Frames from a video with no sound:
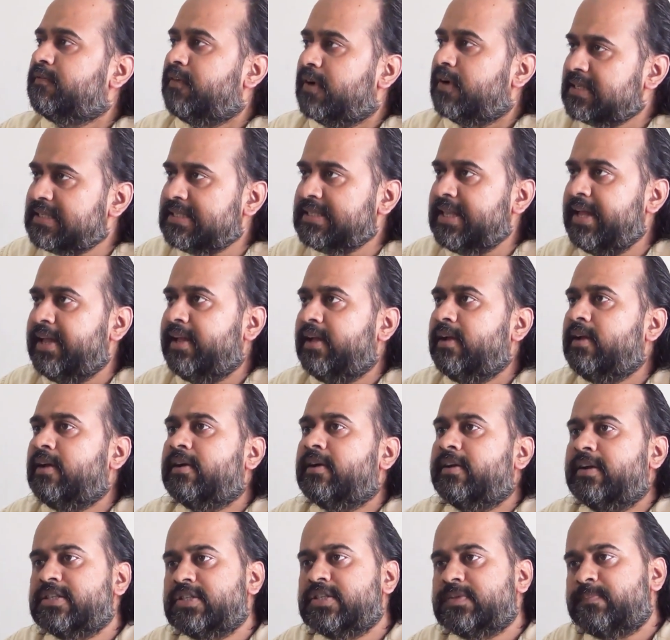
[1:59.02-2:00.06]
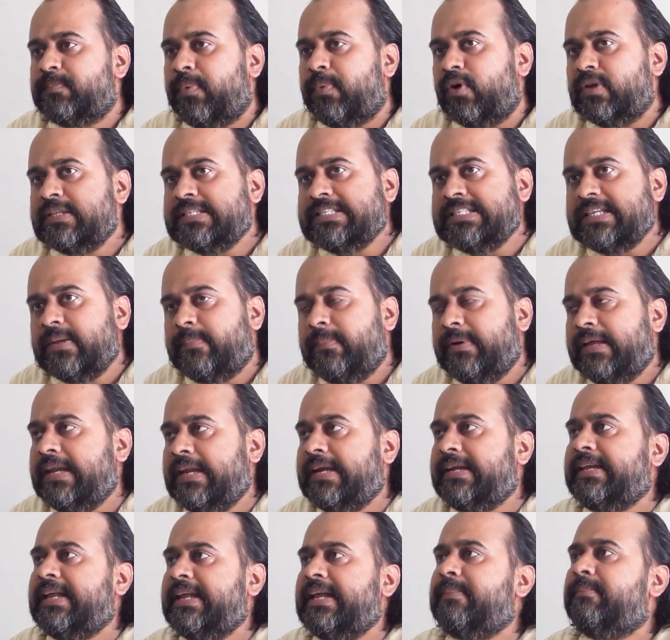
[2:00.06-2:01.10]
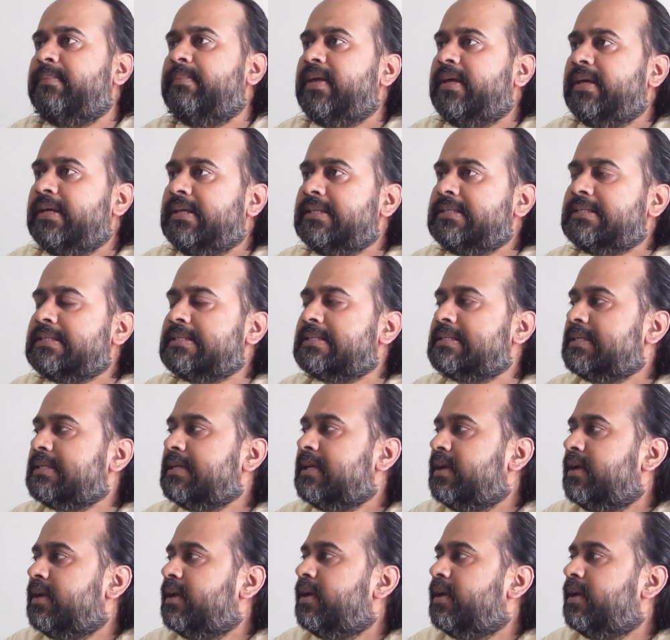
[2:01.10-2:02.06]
first thing, responsibility means